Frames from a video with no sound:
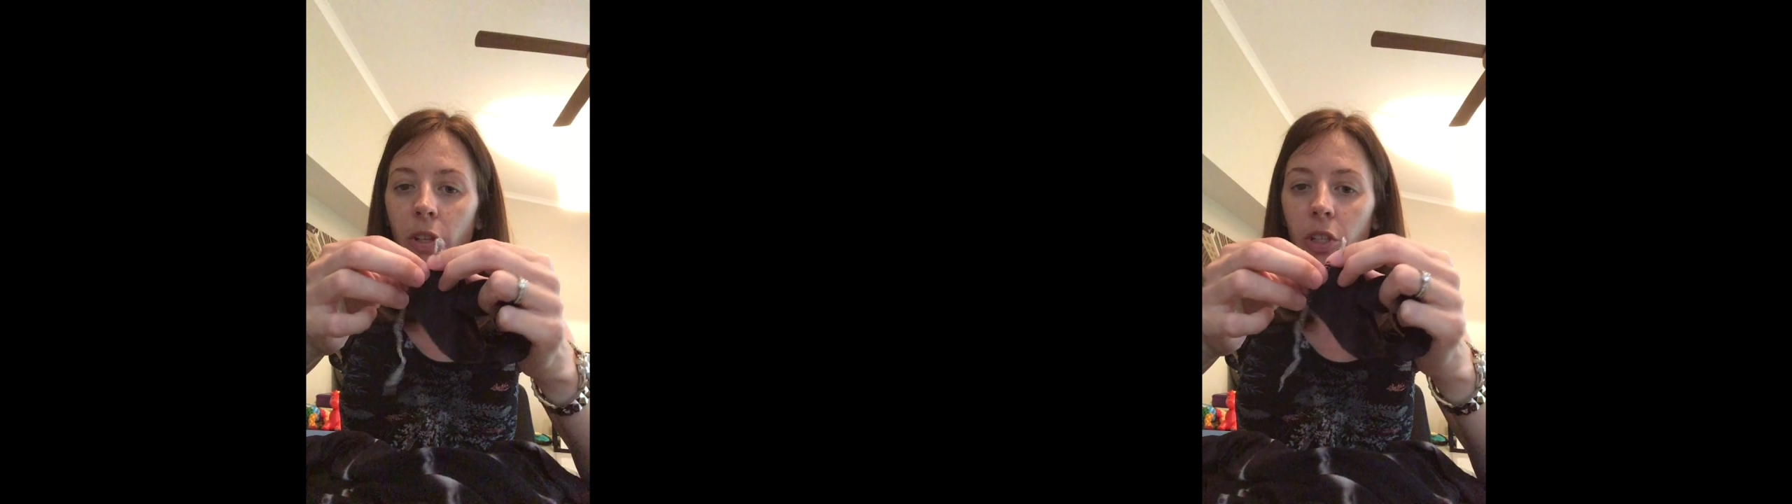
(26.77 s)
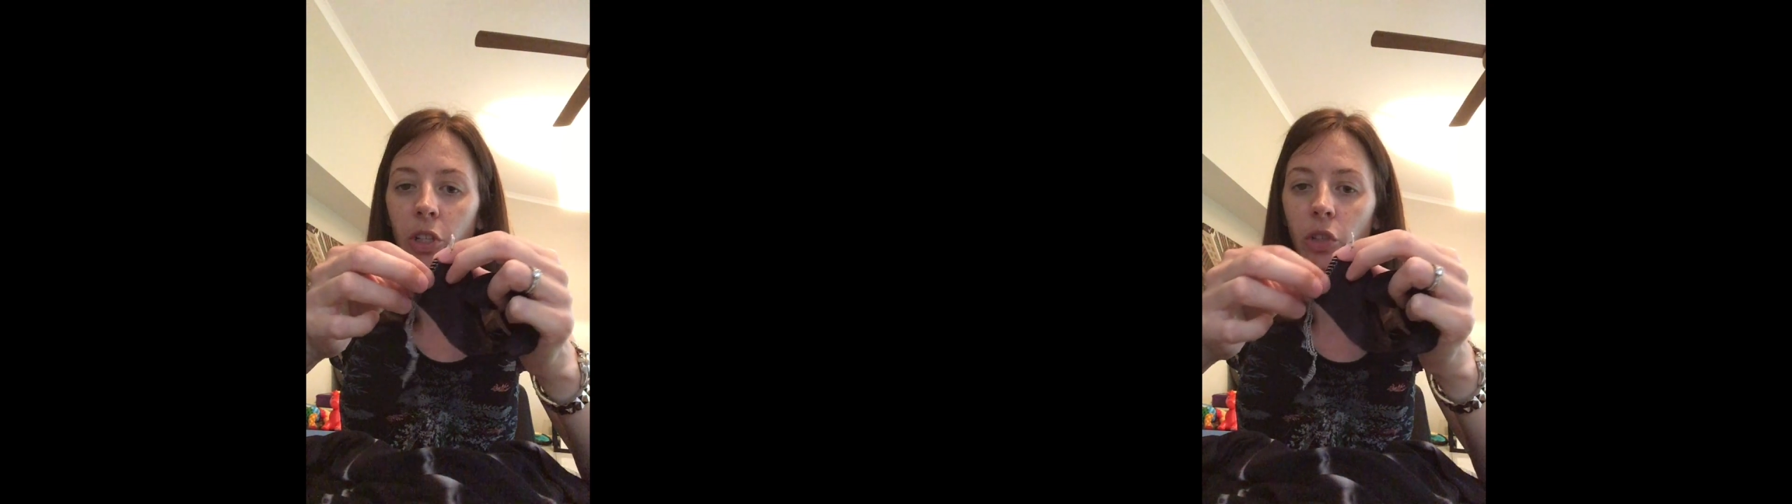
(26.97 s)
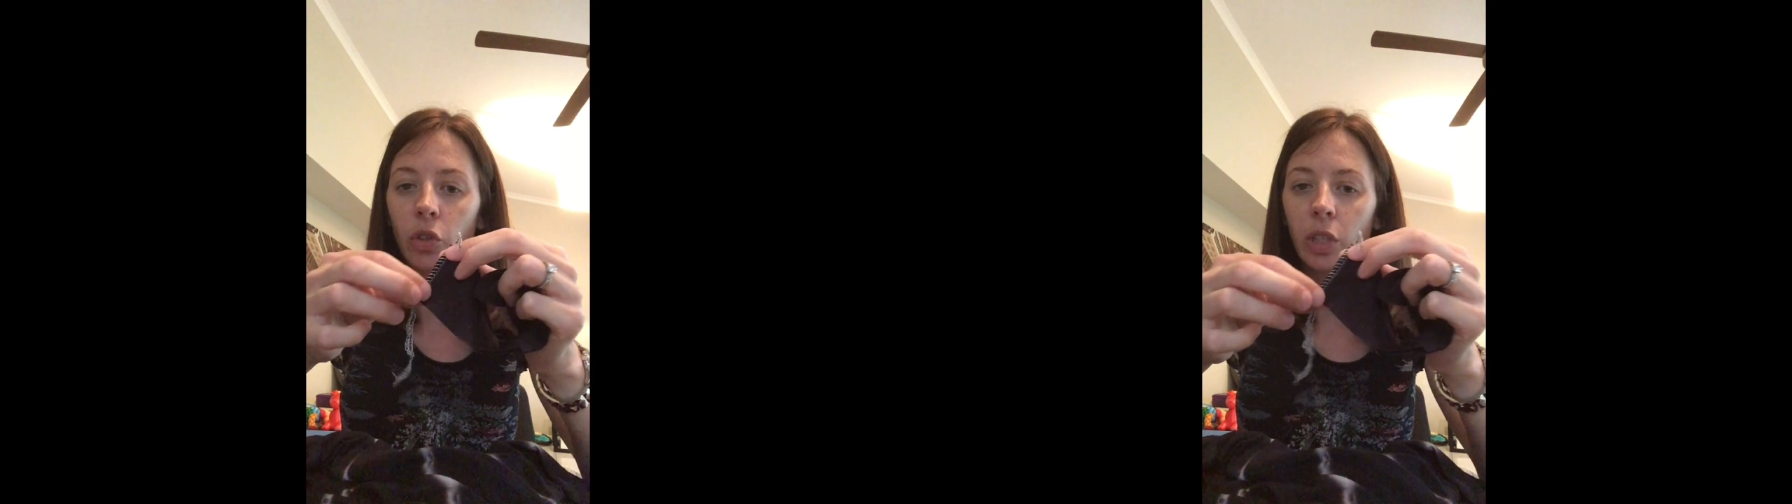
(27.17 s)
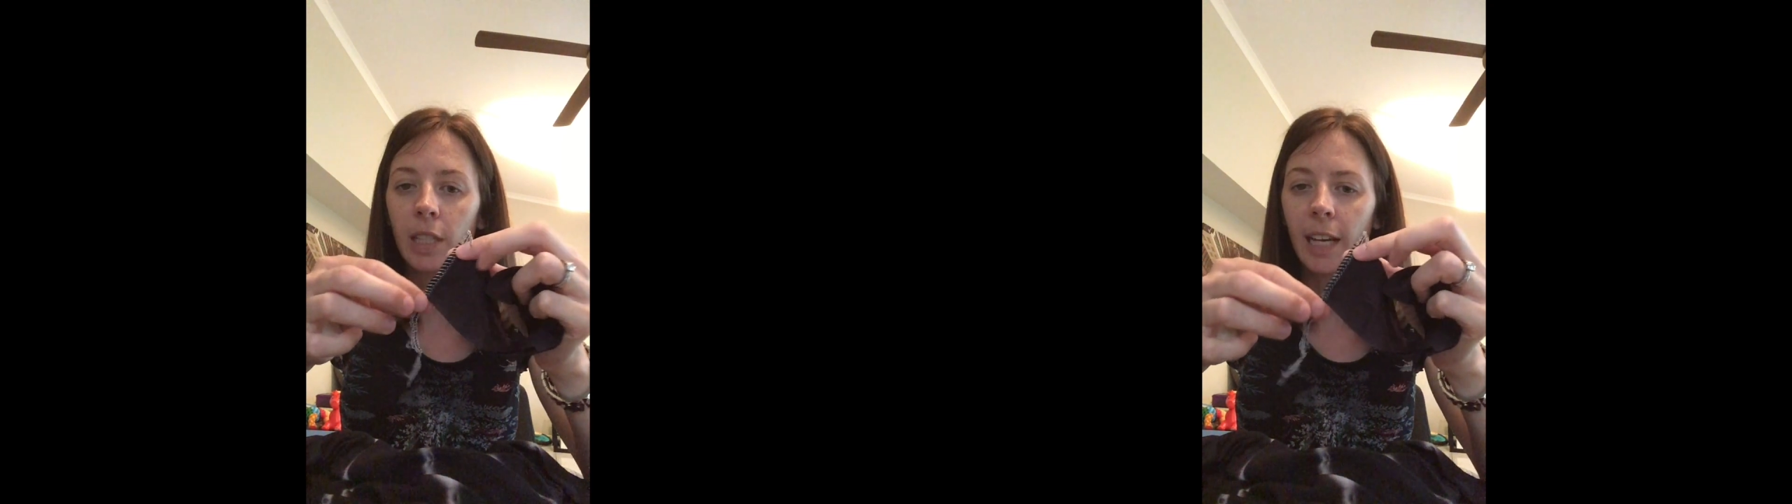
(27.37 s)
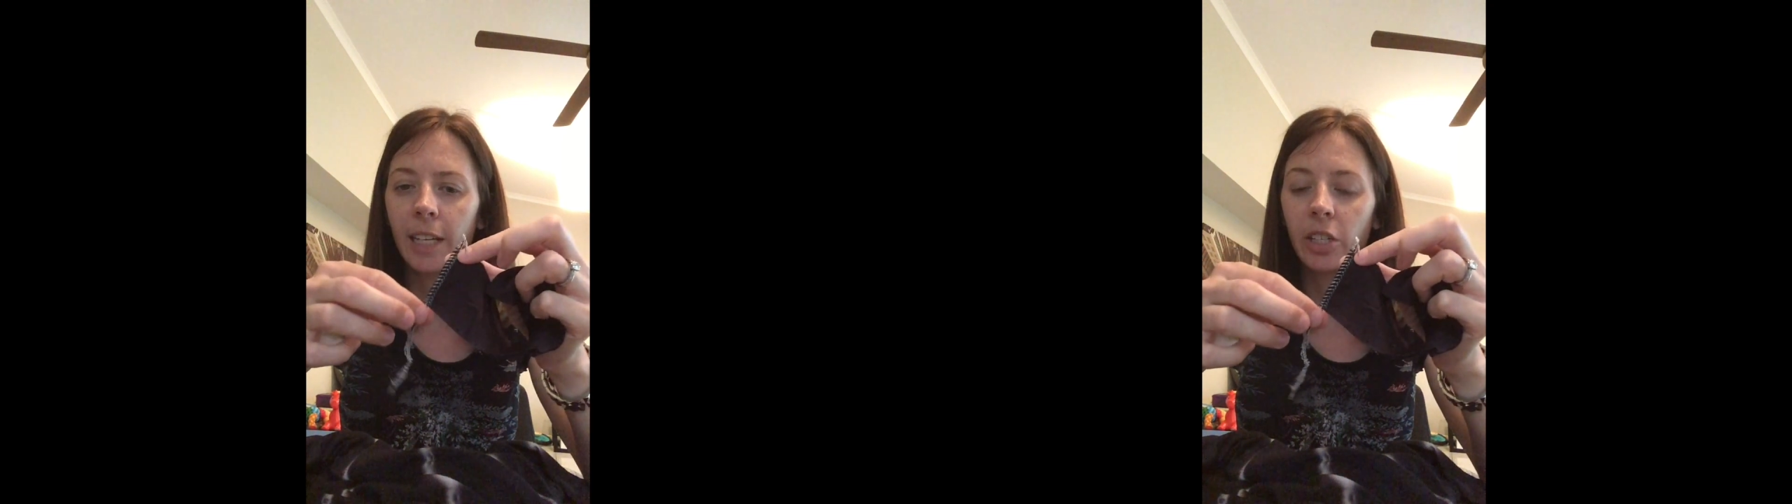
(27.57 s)
the short
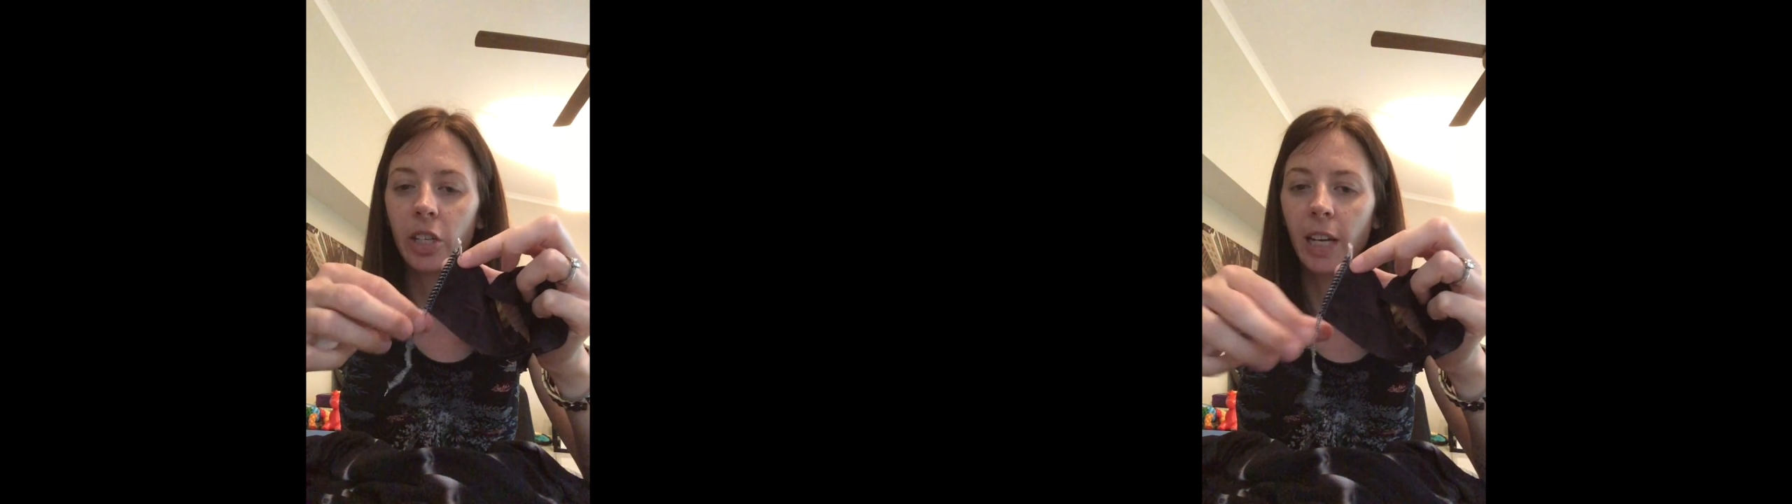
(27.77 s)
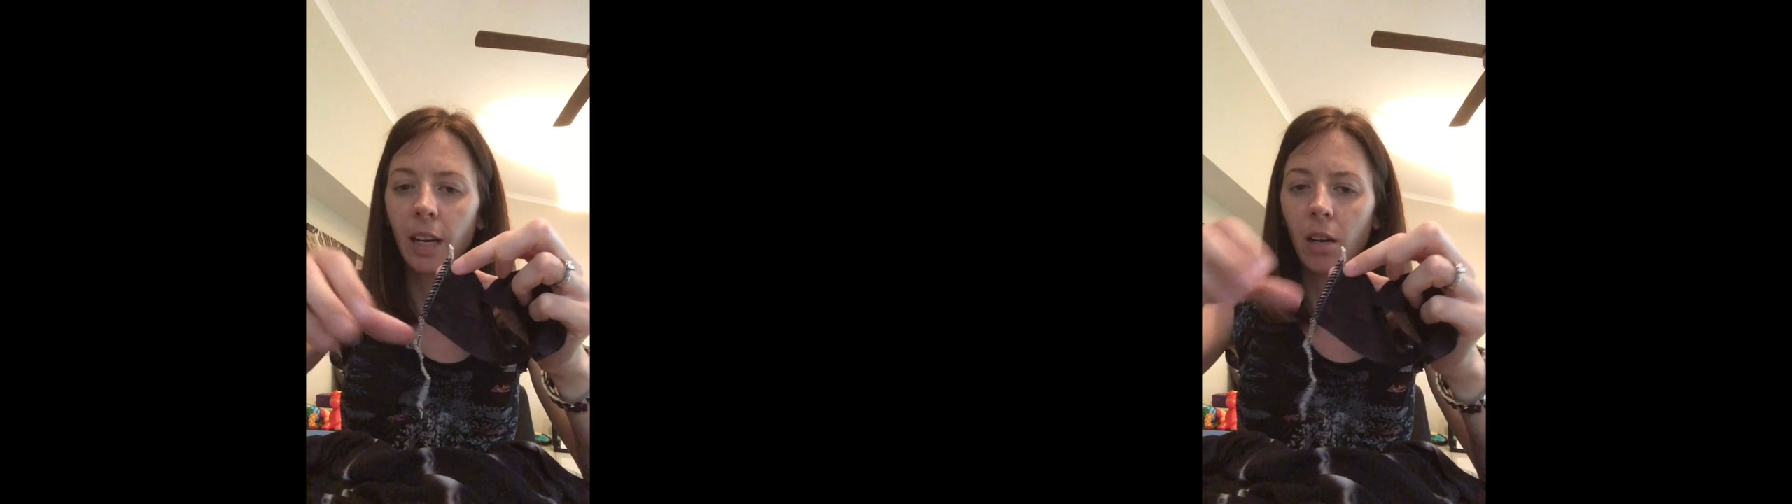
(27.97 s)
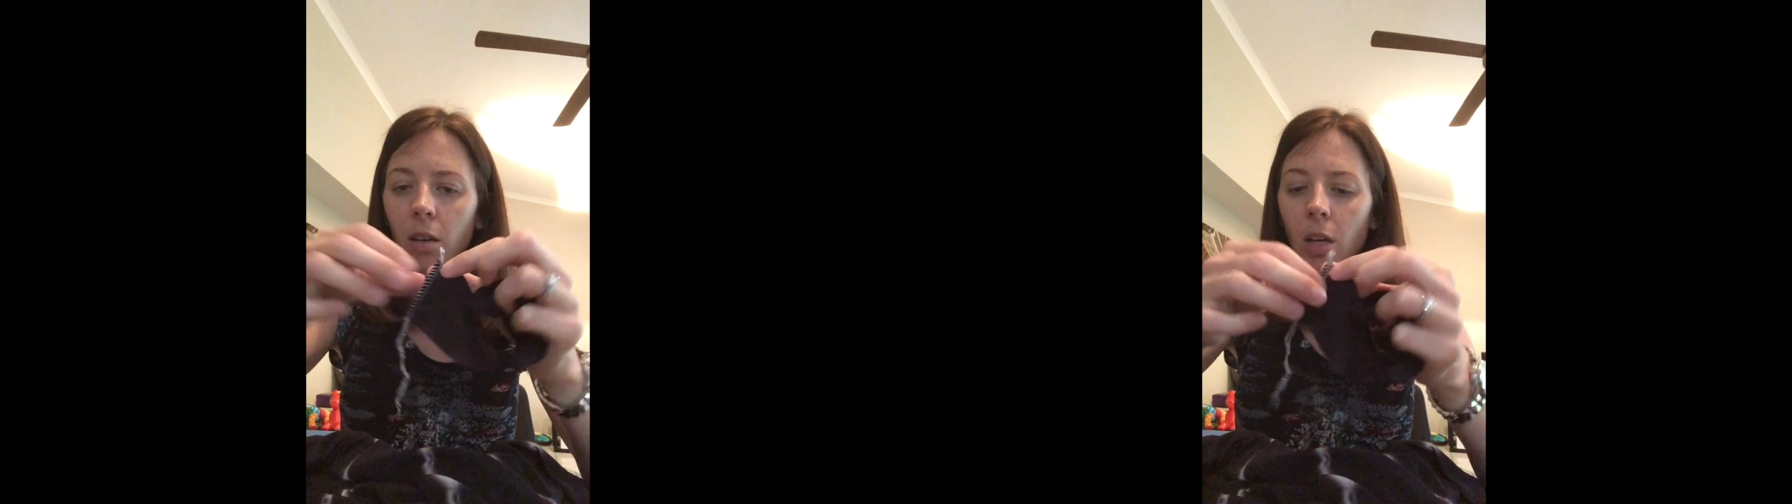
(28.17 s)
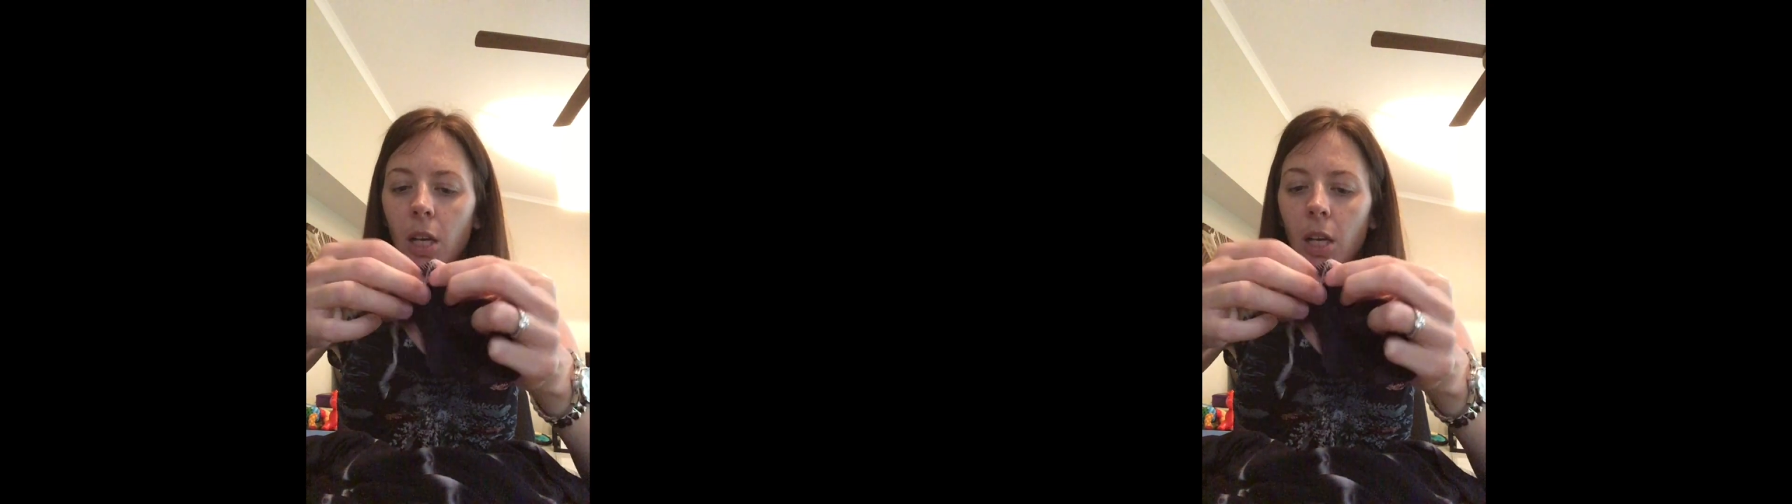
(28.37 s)
edge here.